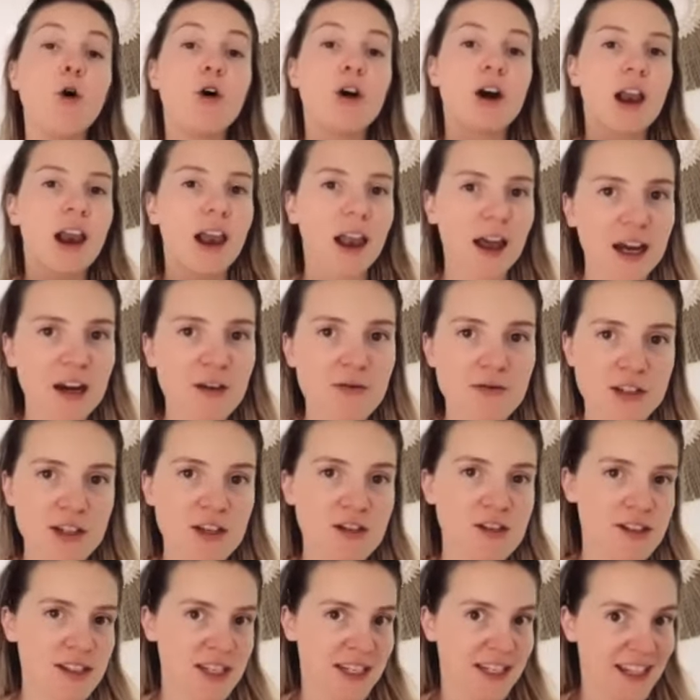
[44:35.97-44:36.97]
or client
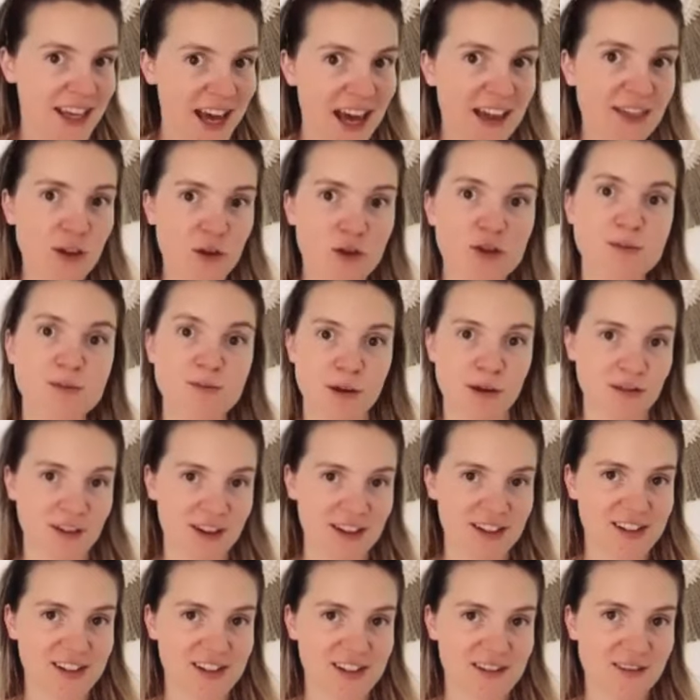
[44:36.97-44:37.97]
results to get those
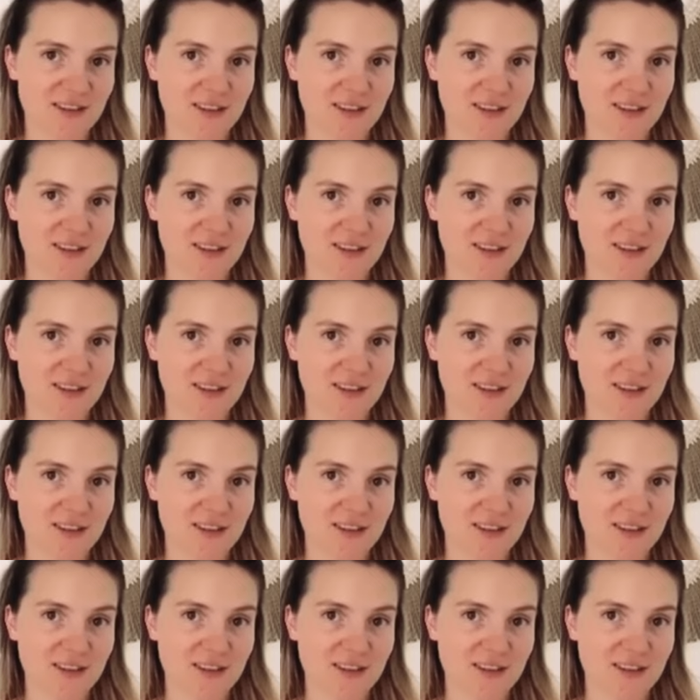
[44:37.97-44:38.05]
profits.